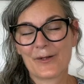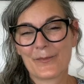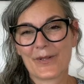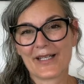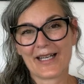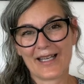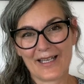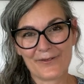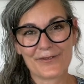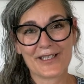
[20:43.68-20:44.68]
But
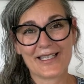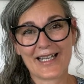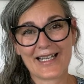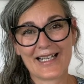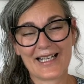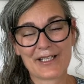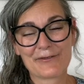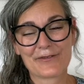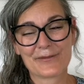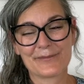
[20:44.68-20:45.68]
everyday
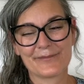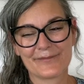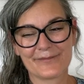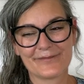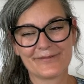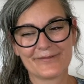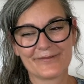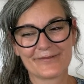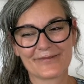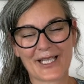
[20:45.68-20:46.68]
life,
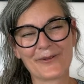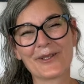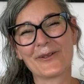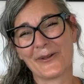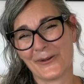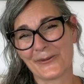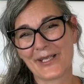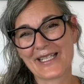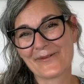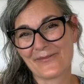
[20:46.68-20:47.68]
I'll
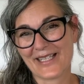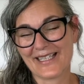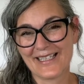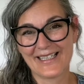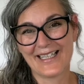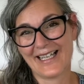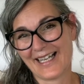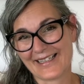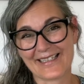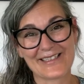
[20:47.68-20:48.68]
always be
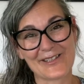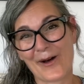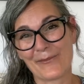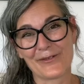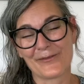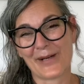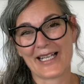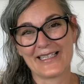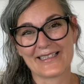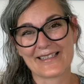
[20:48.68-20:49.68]
at the top of my
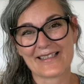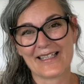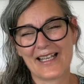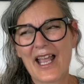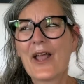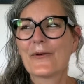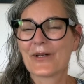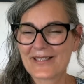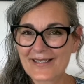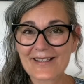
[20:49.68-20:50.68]
list,
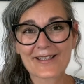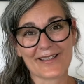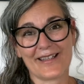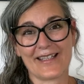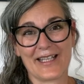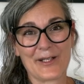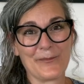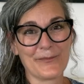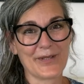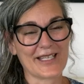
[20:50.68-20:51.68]
which is a good
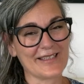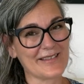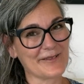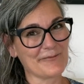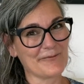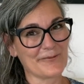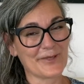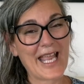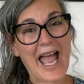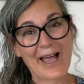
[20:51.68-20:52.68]
thing because
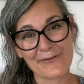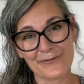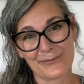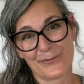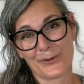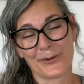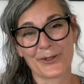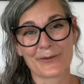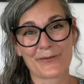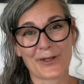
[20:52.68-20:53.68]
we have
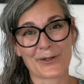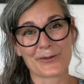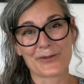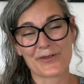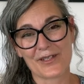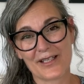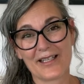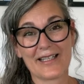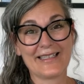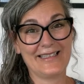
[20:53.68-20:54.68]
more of those
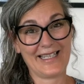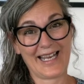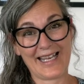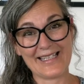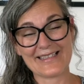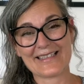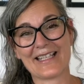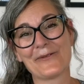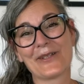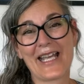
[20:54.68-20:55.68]
days
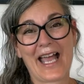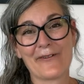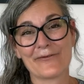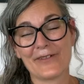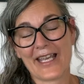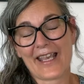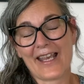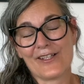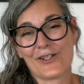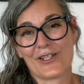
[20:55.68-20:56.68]
than we have
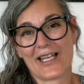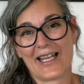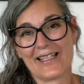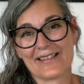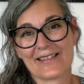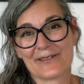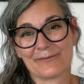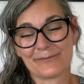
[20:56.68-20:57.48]
vacation days.